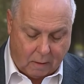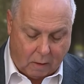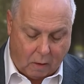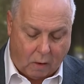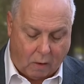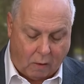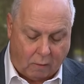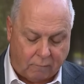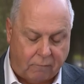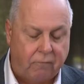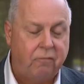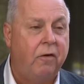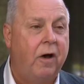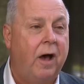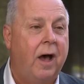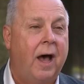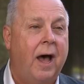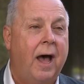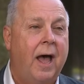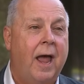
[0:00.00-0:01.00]
of
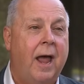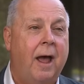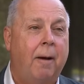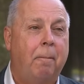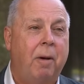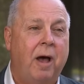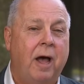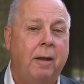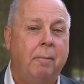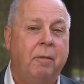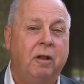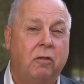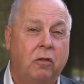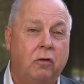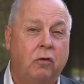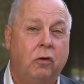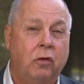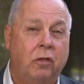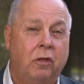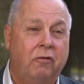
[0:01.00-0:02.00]
uh, our payments
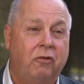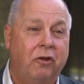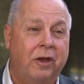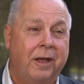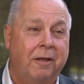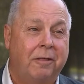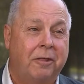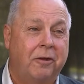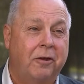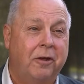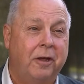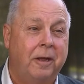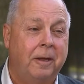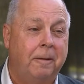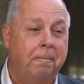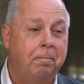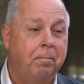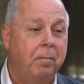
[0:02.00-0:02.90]
to the GST.